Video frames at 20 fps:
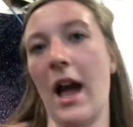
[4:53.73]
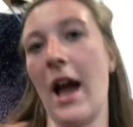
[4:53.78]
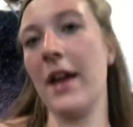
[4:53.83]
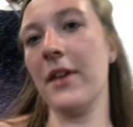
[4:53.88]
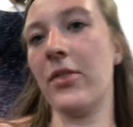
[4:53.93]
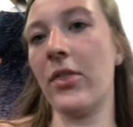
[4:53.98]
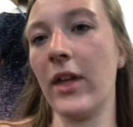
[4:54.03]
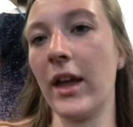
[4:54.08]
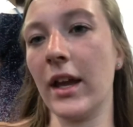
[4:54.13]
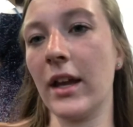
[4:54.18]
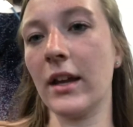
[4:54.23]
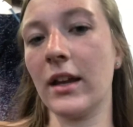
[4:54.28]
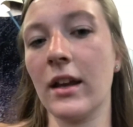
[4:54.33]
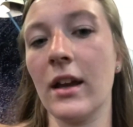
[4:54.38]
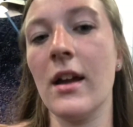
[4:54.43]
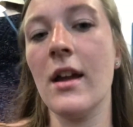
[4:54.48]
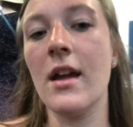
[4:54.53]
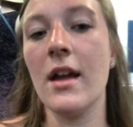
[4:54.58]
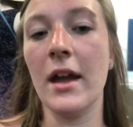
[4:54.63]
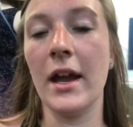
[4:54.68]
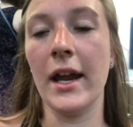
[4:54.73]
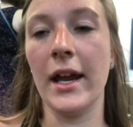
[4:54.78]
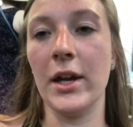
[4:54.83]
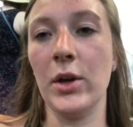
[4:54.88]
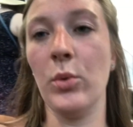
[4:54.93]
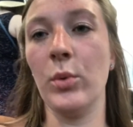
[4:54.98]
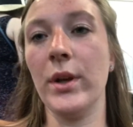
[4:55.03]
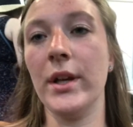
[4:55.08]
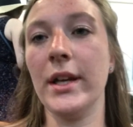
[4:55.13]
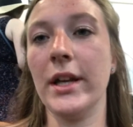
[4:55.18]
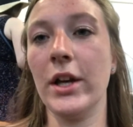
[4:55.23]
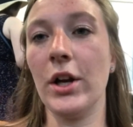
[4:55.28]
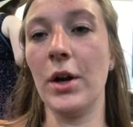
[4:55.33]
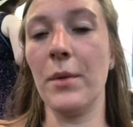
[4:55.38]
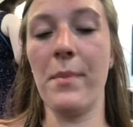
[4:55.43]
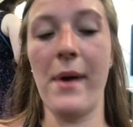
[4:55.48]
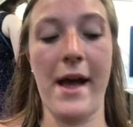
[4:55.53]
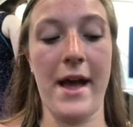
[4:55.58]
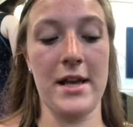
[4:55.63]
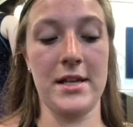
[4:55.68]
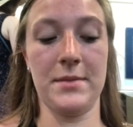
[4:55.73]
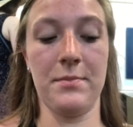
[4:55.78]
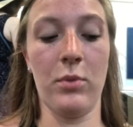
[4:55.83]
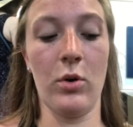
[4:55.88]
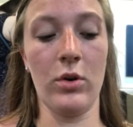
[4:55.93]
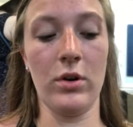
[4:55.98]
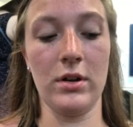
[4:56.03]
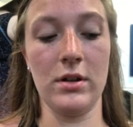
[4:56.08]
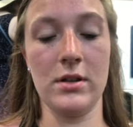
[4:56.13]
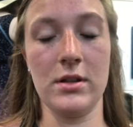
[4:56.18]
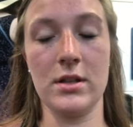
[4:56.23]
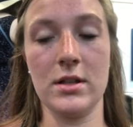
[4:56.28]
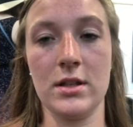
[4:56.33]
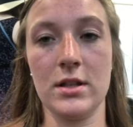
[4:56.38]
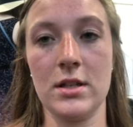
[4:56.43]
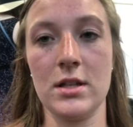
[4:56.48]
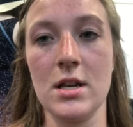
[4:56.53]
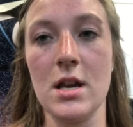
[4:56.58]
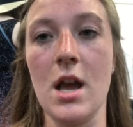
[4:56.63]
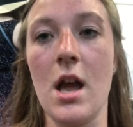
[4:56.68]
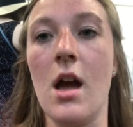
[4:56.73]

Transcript: I think. And we need our passports.